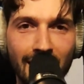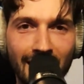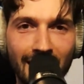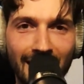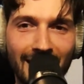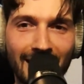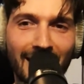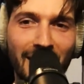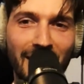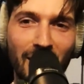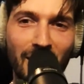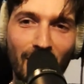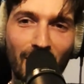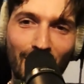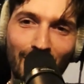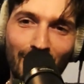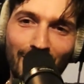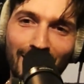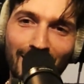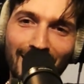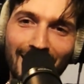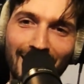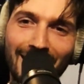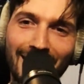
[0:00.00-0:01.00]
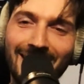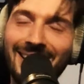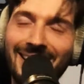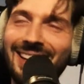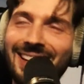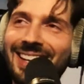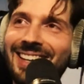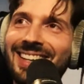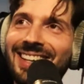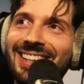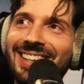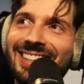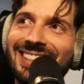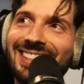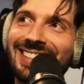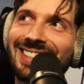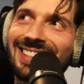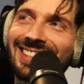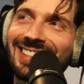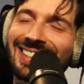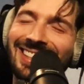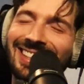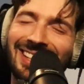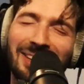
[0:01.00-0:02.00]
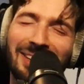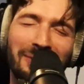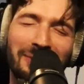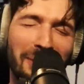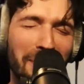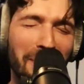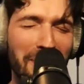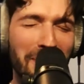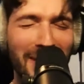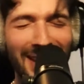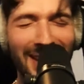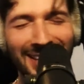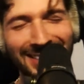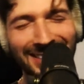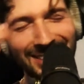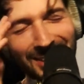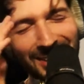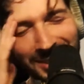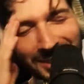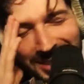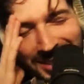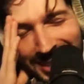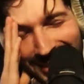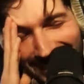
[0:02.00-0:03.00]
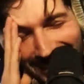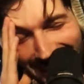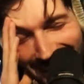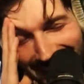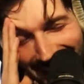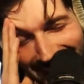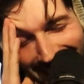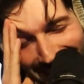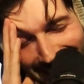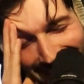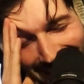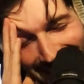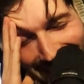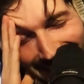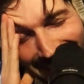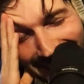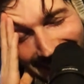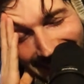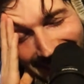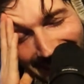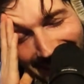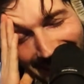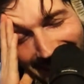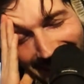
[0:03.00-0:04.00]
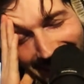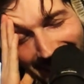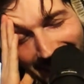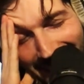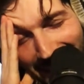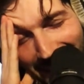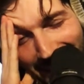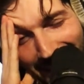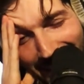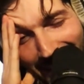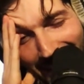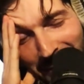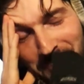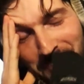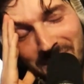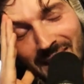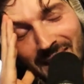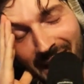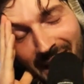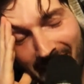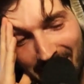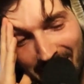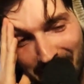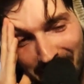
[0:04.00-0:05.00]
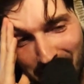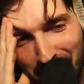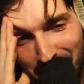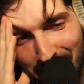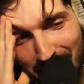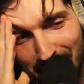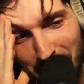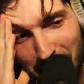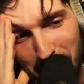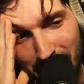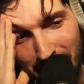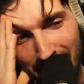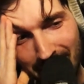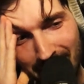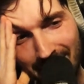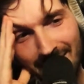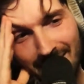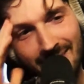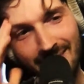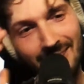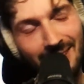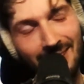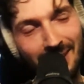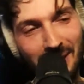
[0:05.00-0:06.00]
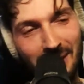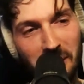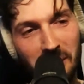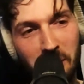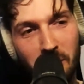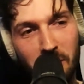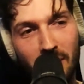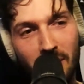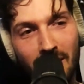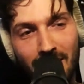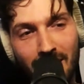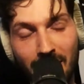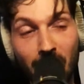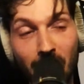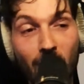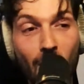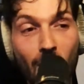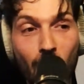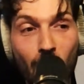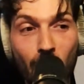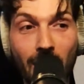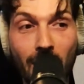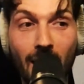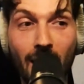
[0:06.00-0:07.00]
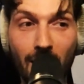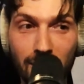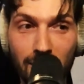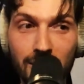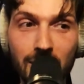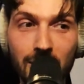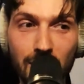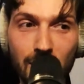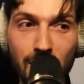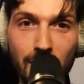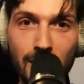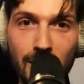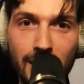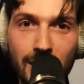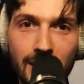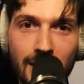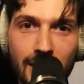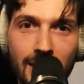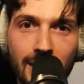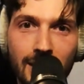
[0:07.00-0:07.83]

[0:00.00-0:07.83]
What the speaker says: And I know it's, for me, it's also like, I'm tired of it a bit, but I know we have to do it.